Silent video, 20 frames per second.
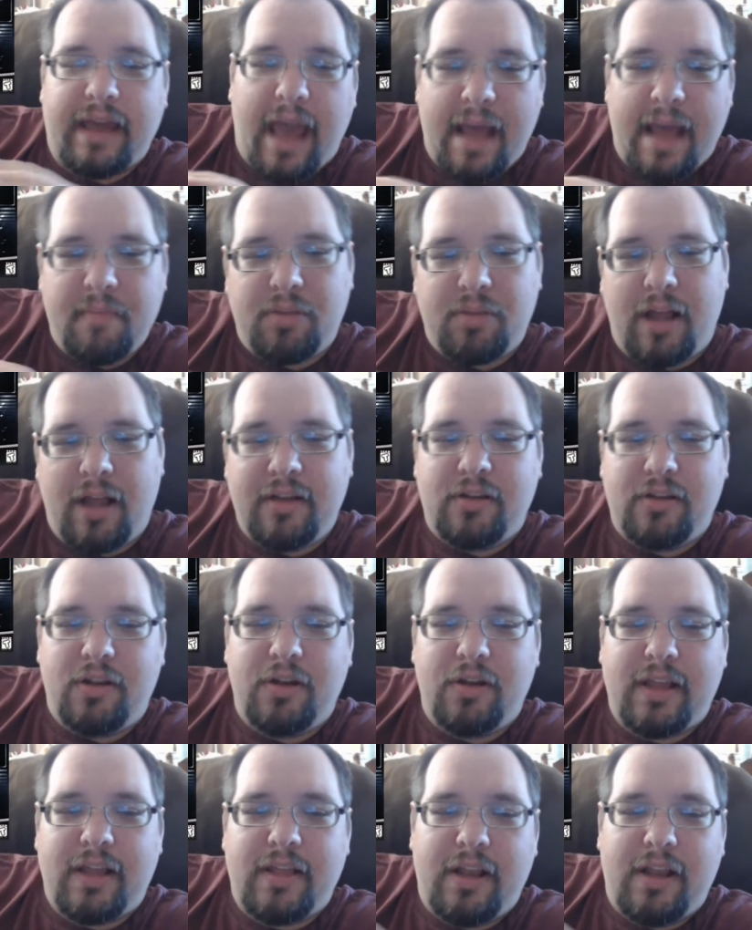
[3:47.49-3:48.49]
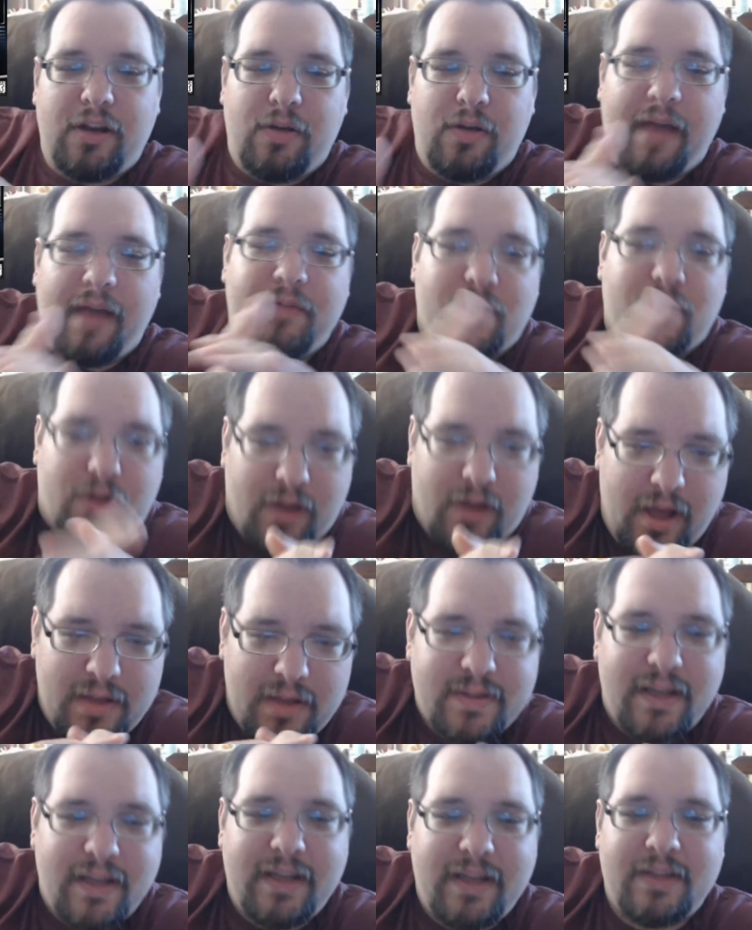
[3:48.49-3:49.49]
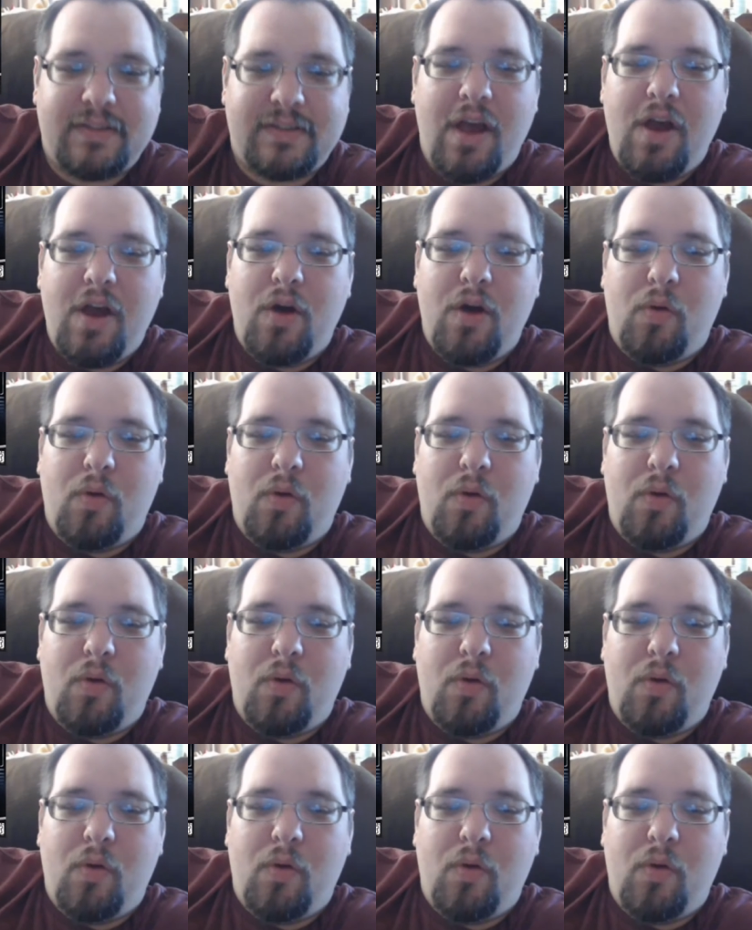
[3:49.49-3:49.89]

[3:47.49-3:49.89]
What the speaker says: gameplay look, and then you have your cutscenes,